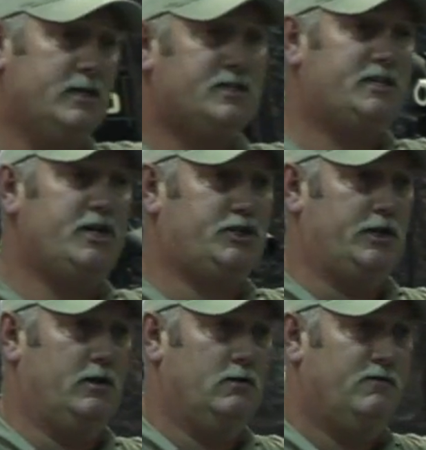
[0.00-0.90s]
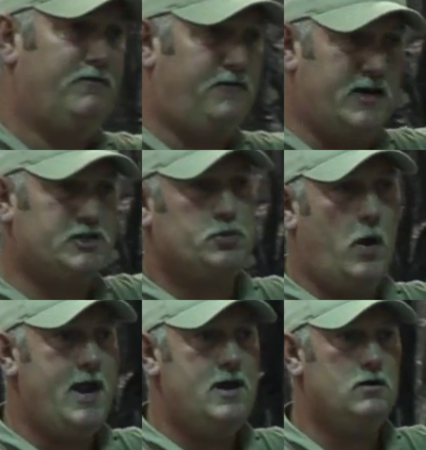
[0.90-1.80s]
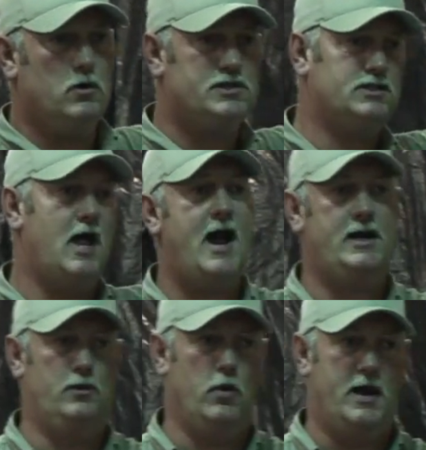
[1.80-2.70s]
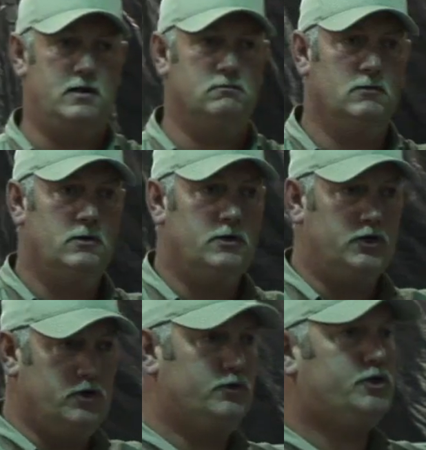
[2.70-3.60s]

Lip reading: a decision, fixed weight or sliding weight. You